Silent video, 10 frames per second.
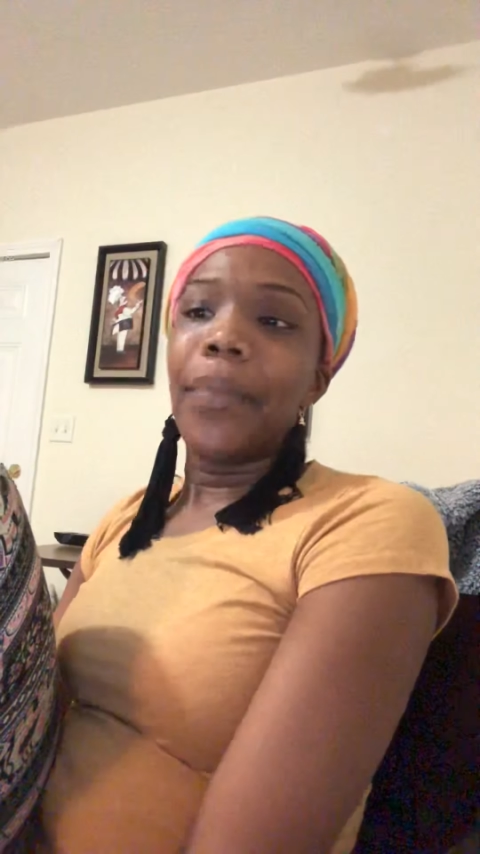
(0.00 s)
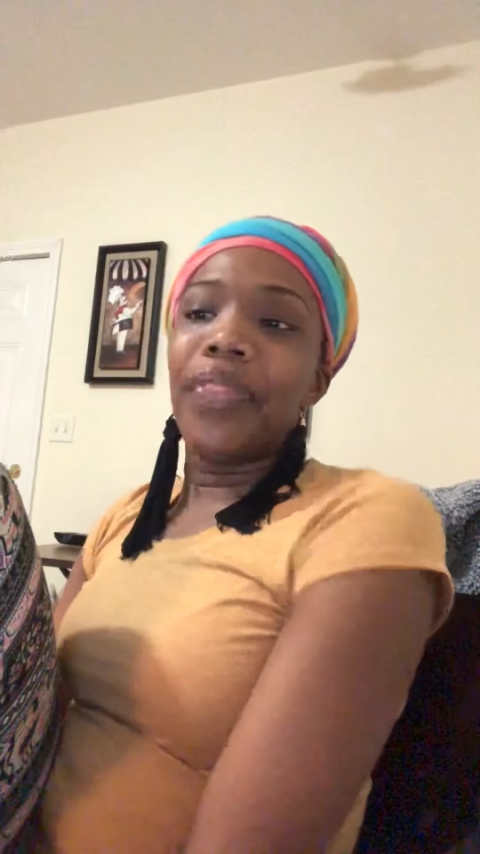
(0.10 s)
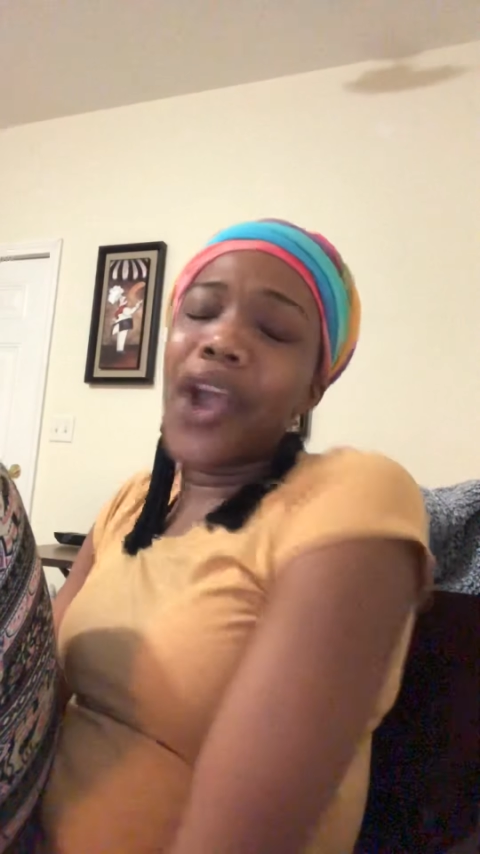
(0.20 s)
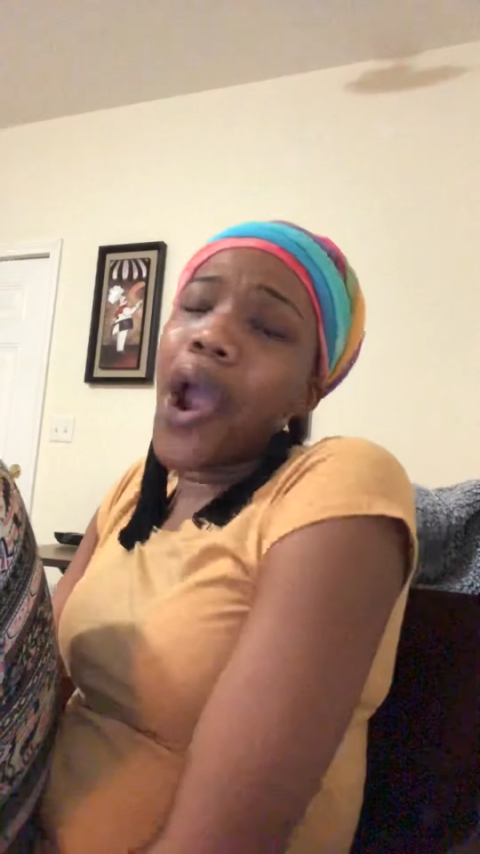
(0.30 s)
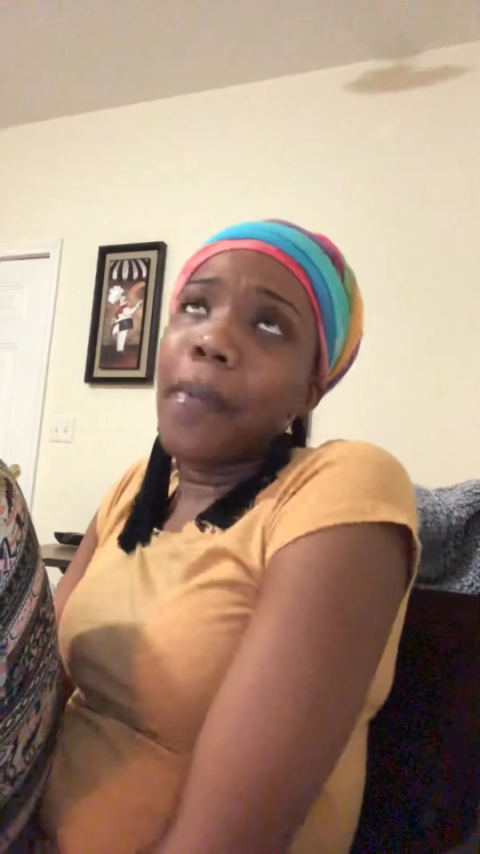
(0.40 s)

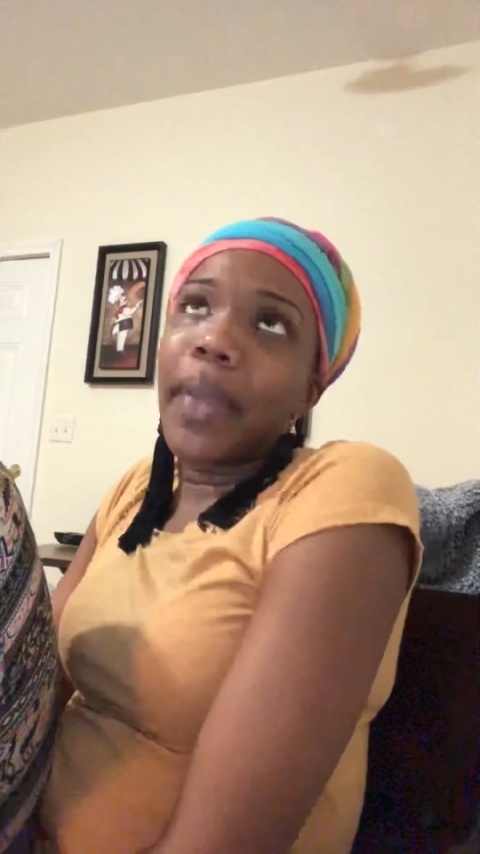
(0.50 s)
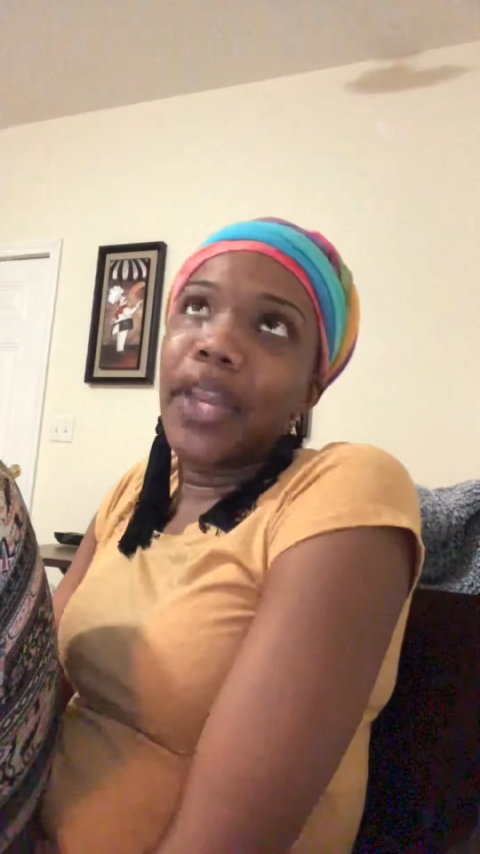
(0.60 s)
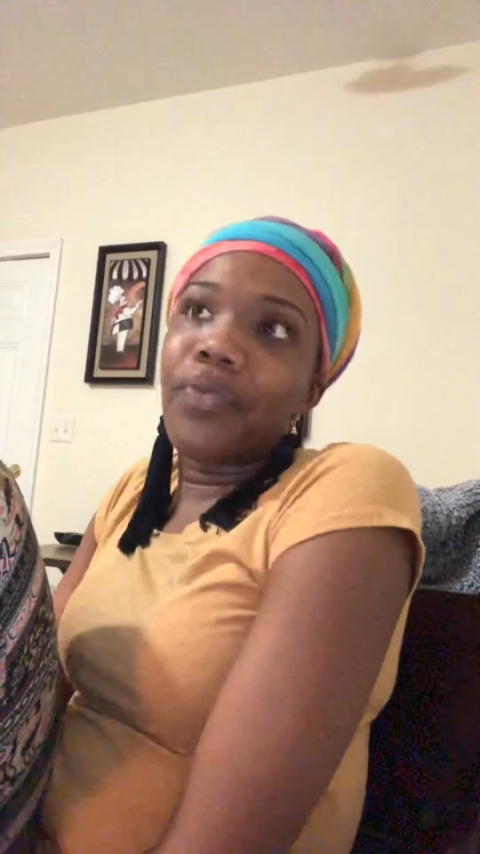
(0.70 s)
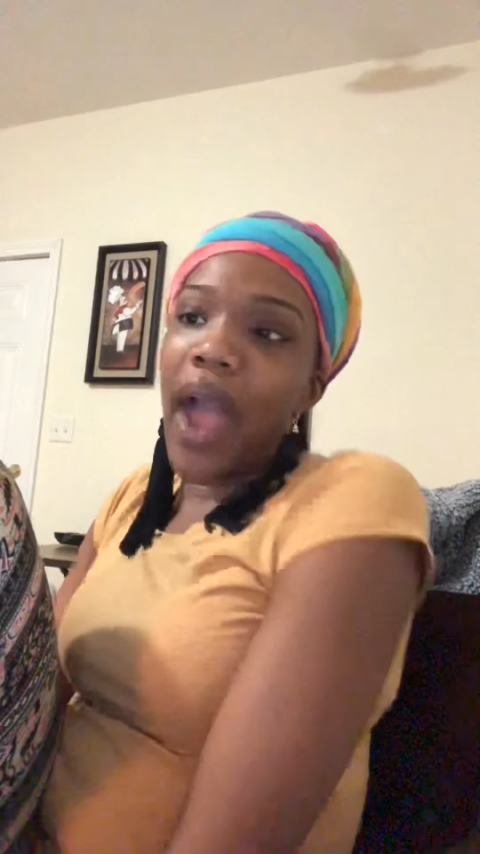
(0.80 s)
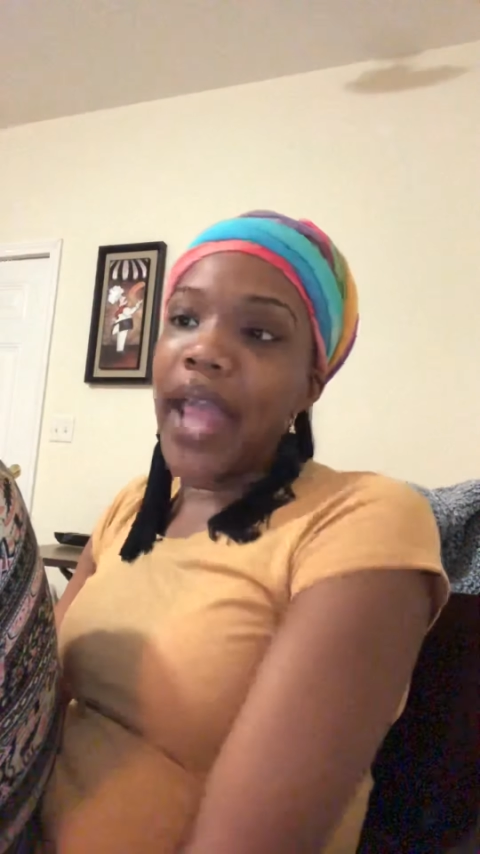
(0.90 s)
There are
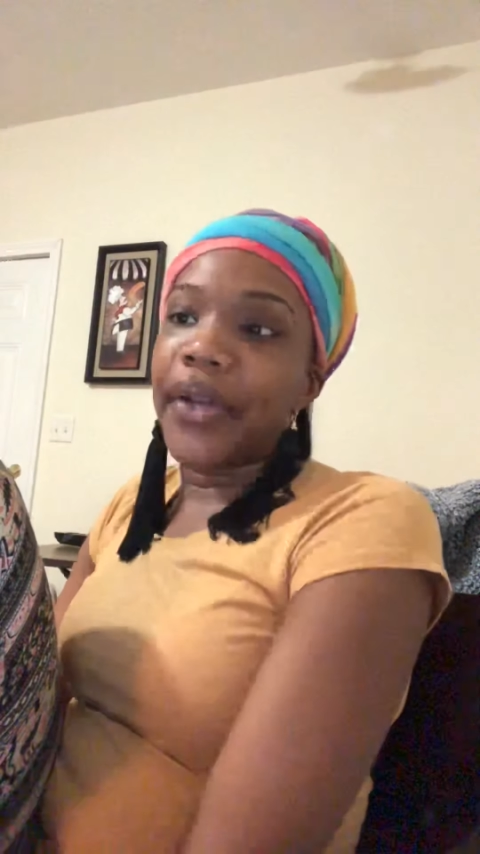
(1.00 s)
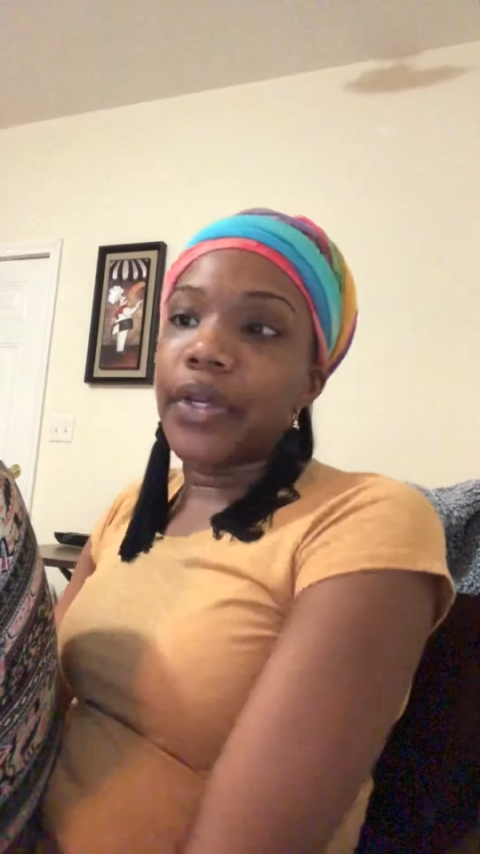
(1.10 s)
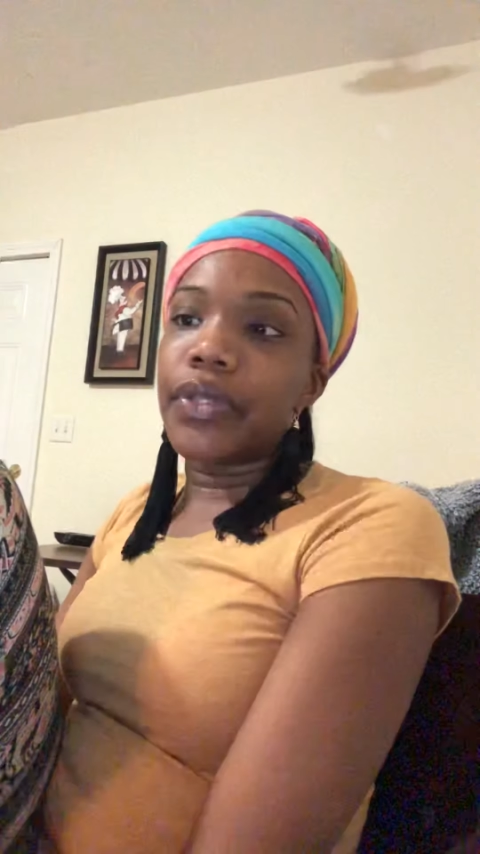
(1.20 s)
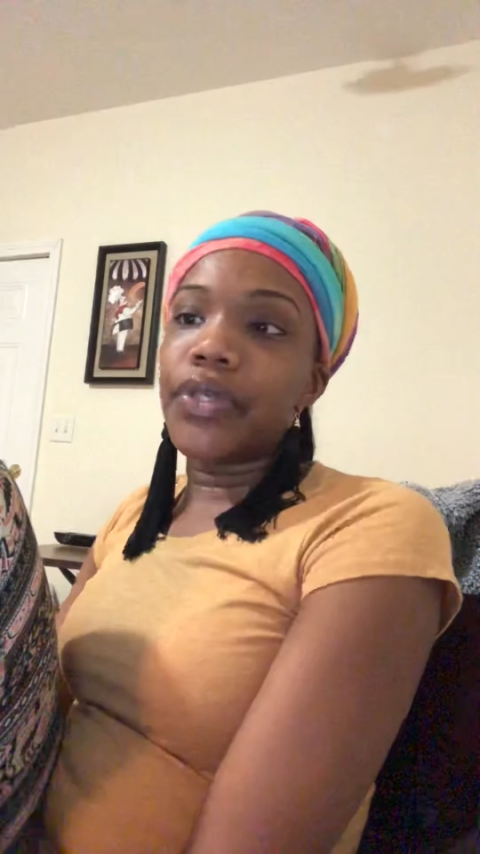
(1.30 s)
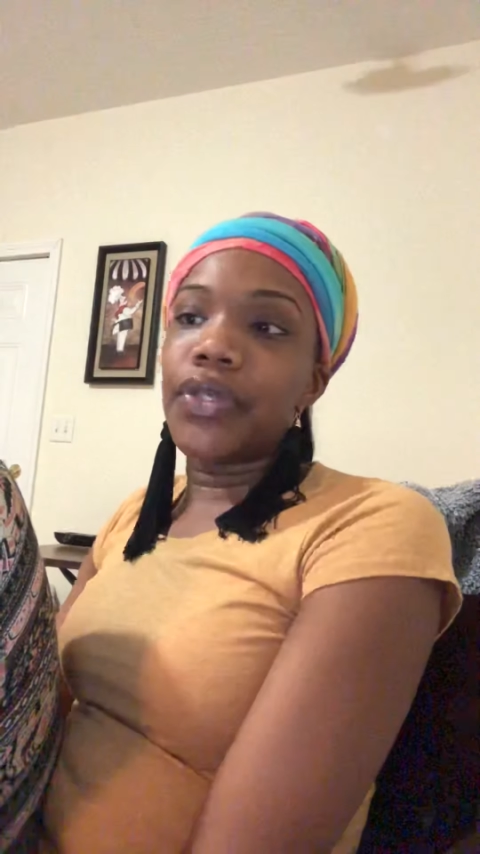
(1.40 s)
many
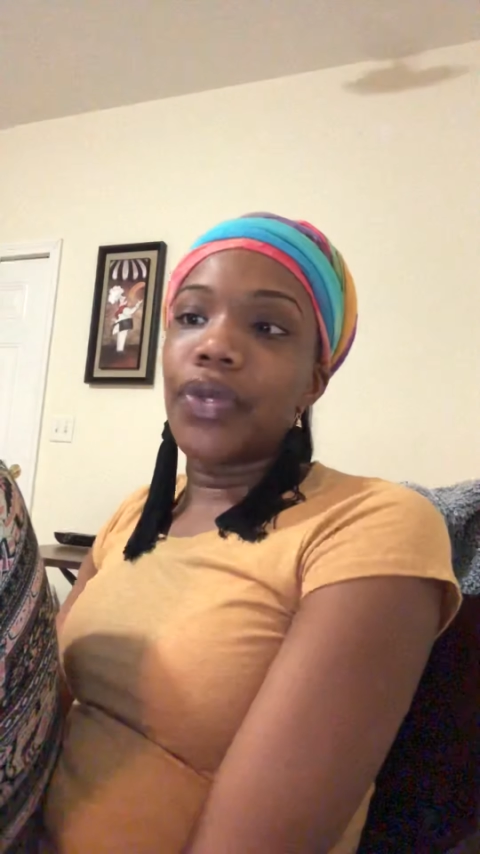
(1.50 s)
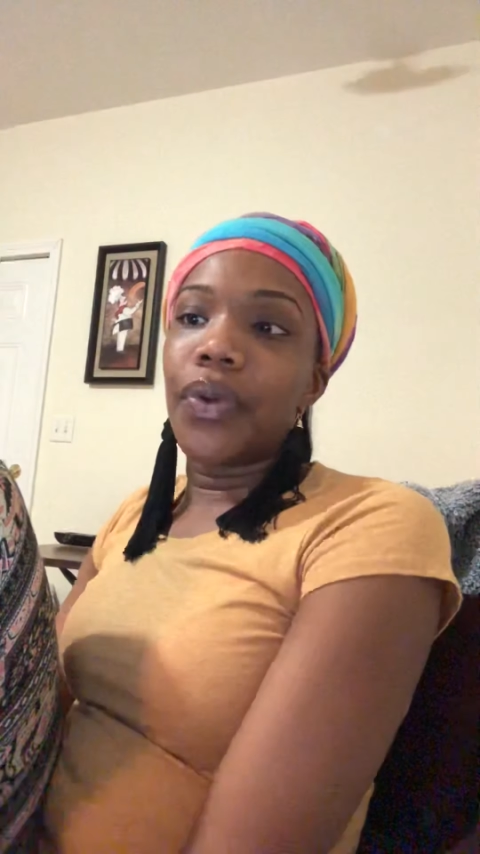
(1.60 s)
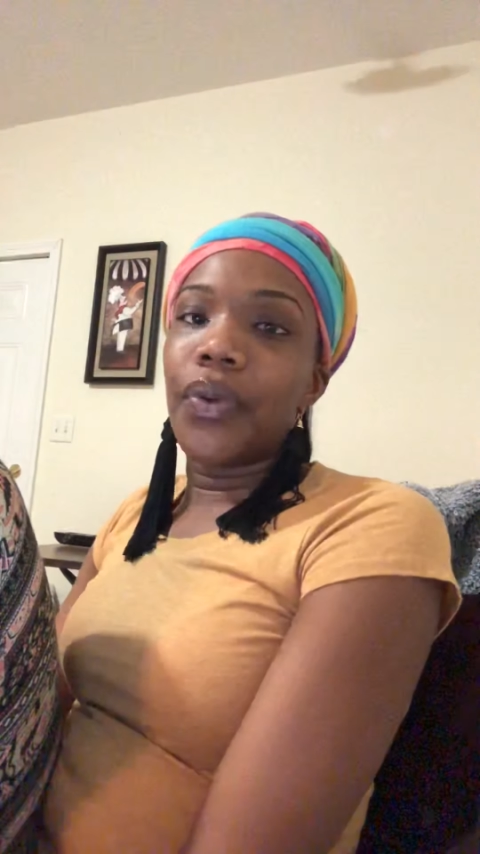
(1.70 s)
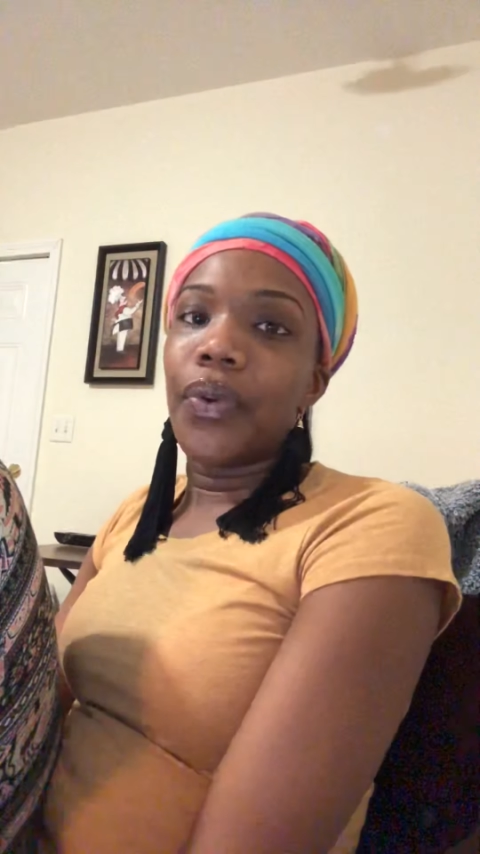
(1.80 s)
writers